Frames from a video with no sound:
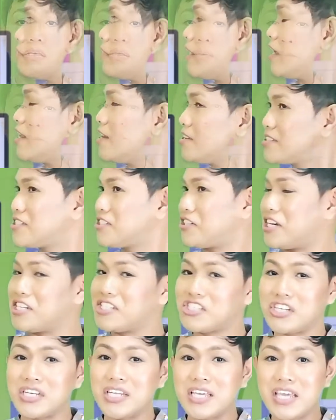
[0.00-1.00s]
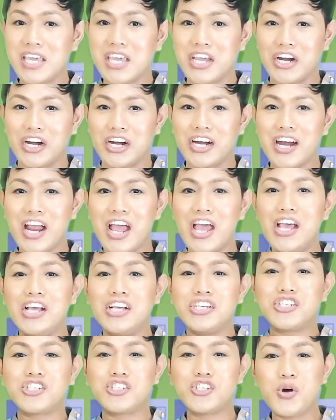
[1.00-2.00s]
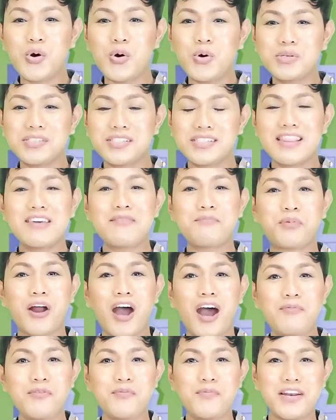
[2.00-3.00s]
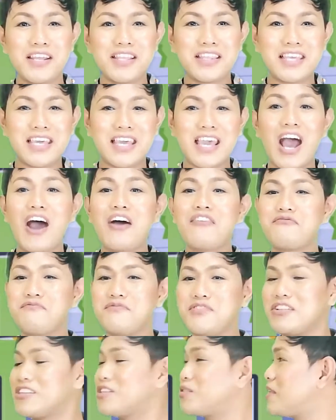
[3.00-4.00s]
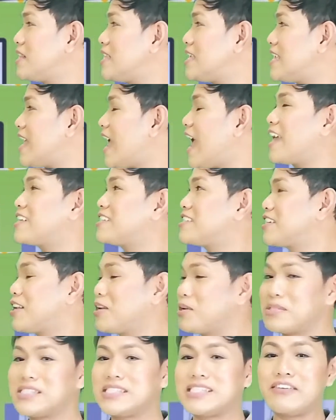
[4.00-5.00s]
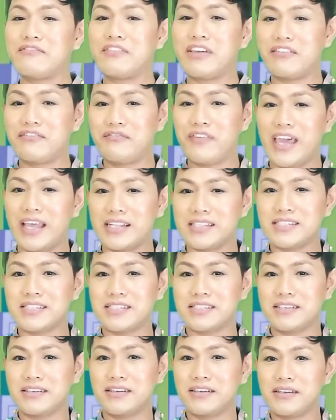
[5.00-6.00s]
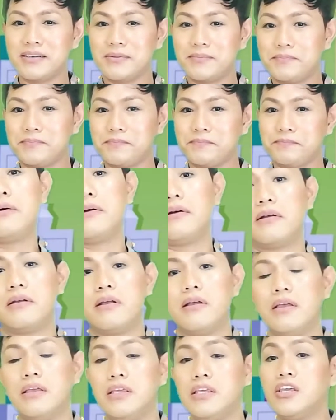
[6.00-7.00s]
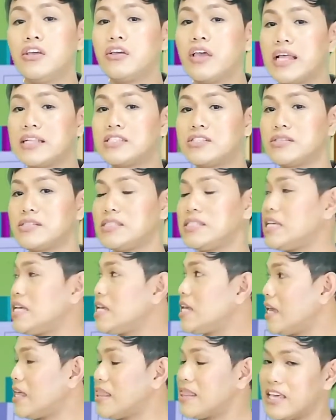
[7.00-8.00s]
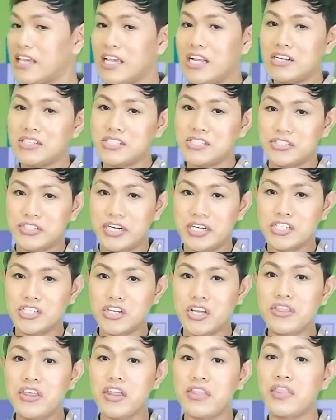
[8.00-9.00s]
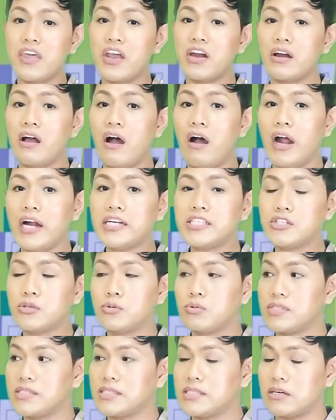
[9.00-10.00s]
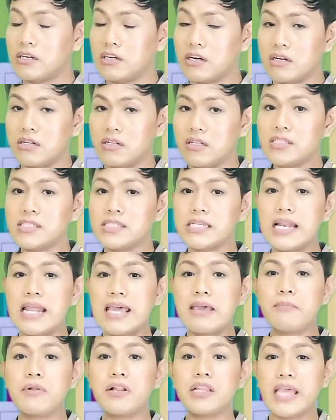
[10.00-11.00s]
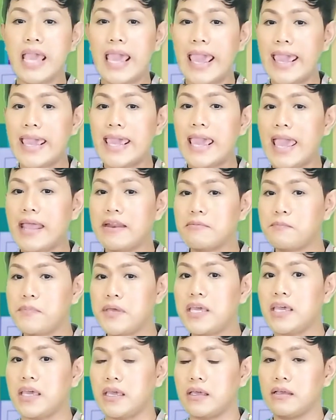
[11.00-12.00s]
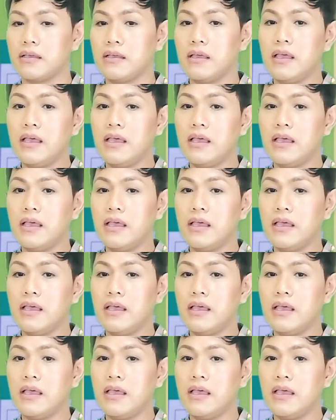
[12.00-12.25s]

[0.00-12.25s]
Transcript: The illustration here shows the probability of mutually exclusive events. You get to see in the illustration that there are two circles labeled A and B.